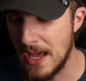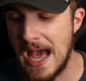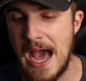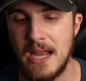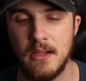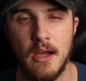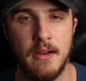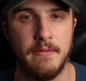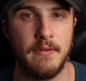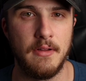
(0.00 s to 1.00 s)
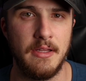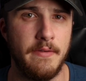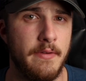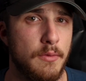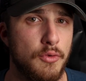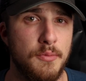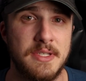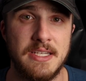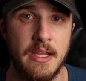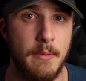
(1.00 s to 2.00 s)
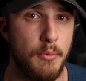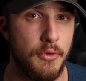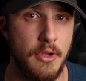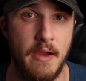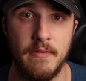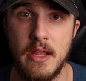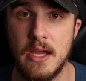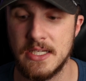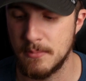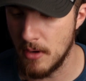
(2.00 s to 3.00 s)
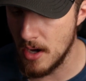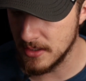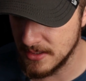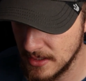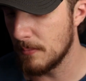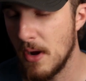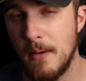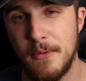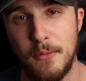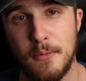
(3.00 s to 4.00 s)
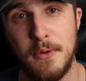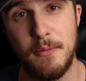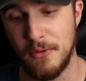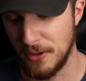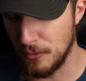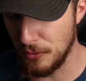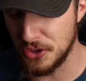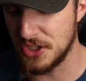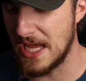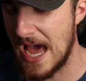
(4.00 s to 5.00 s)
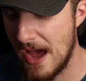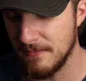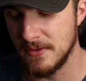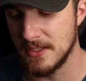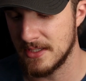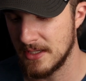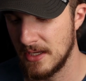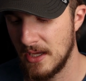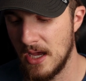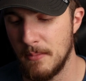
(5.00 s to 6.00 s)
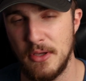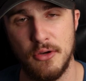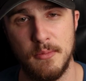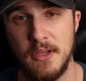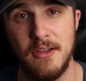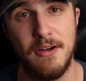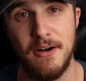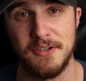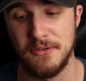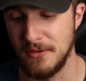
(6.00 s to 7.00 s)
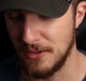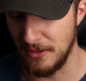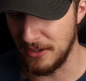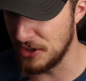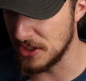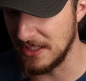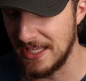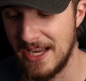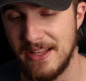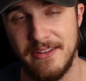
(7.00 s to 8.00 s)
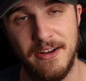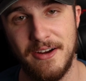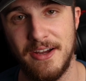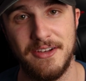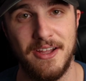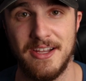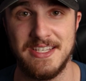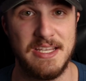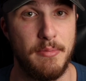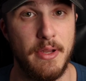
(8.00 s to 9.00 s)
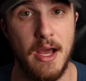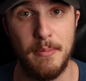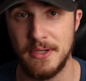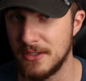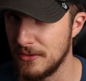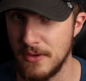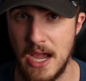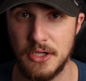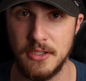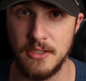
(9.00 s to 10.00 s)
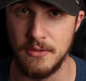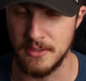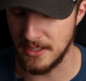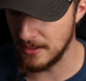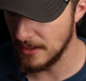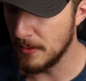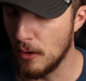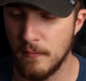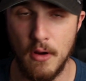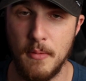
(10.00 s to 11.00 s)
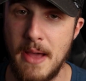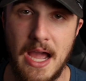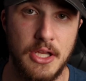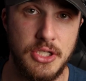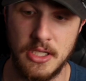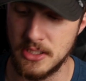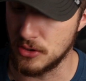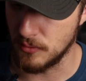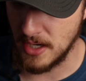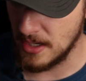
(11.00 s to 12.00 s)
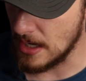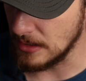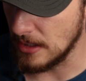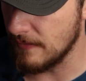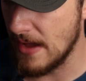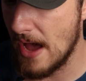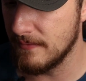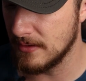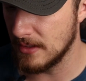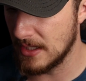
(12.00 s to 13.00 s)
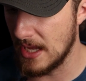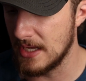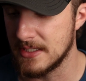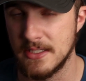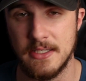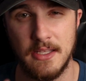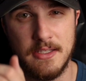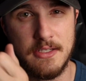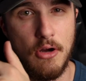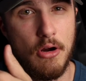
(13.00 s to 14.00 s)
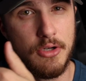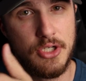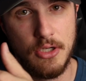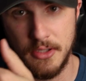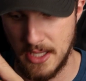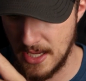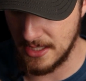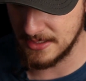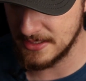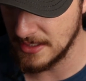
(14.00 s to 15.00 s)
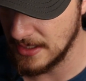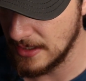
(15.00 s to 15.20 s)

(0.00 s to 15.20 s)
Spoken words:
had kind of a living room setup where you have an Xbox, it probably would be really cool just to have this in your media console and literally just lay it in there and kind of zip it up until you actually use it. But overall, packaging is great. I love having the case. It's like this hard shell case,